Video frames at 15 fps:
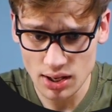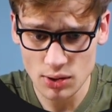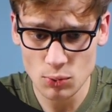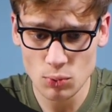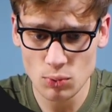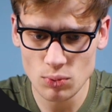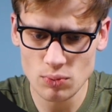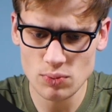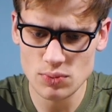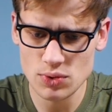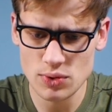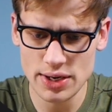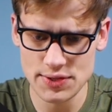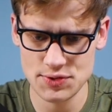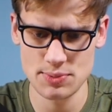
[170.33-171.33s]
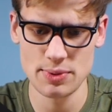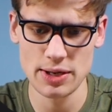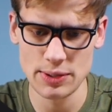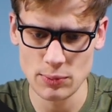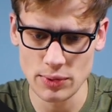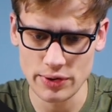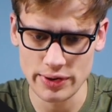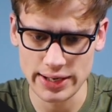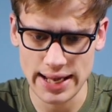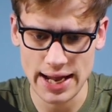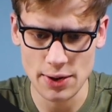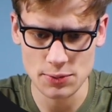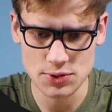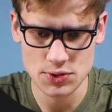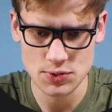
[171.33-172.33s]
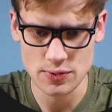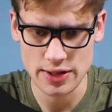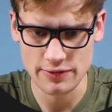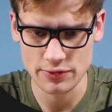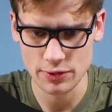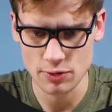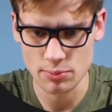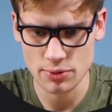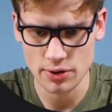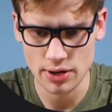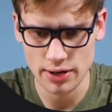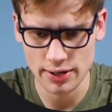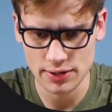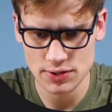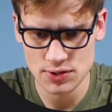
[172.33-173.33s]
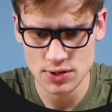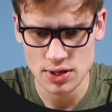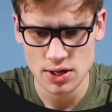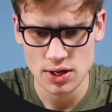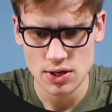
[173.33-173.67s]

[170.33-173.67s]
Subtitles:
you guys are probably wondering how to do that for your own products.